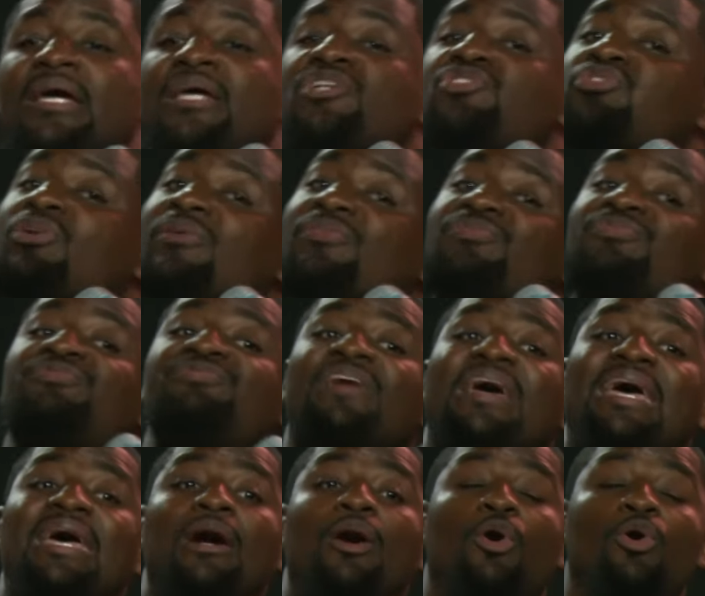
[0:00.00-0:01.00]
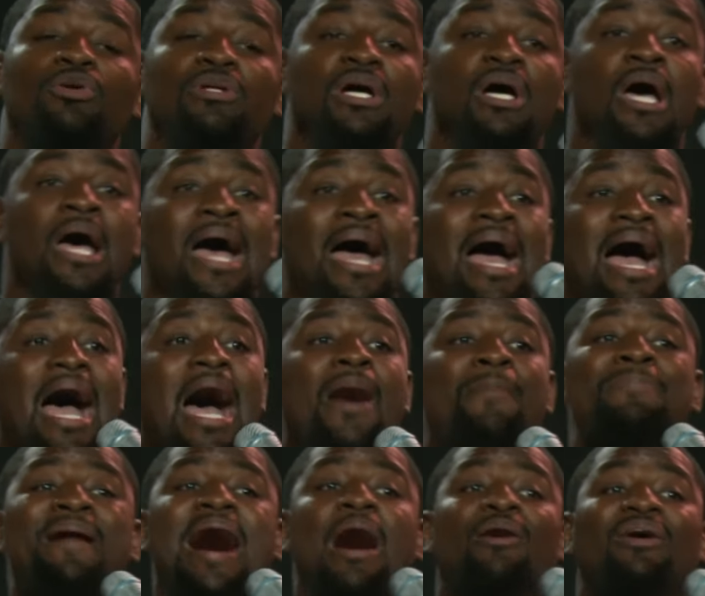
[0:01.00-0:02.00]
is revealed
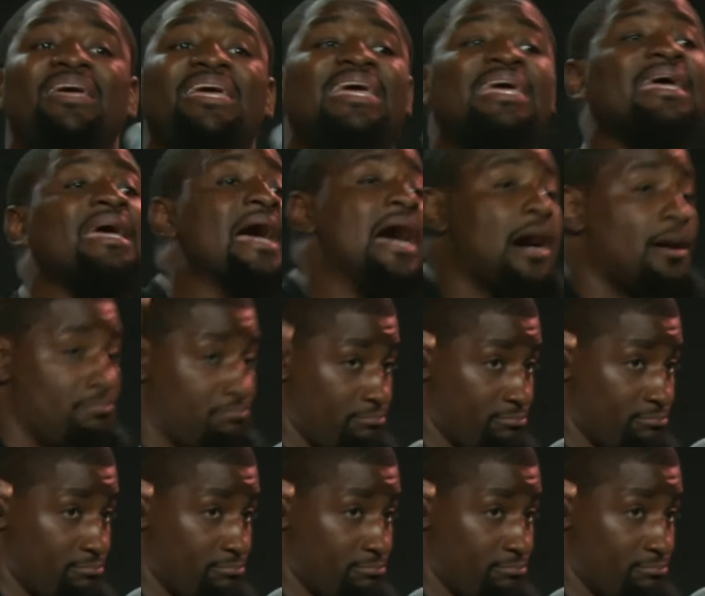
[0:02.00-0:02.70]
about him.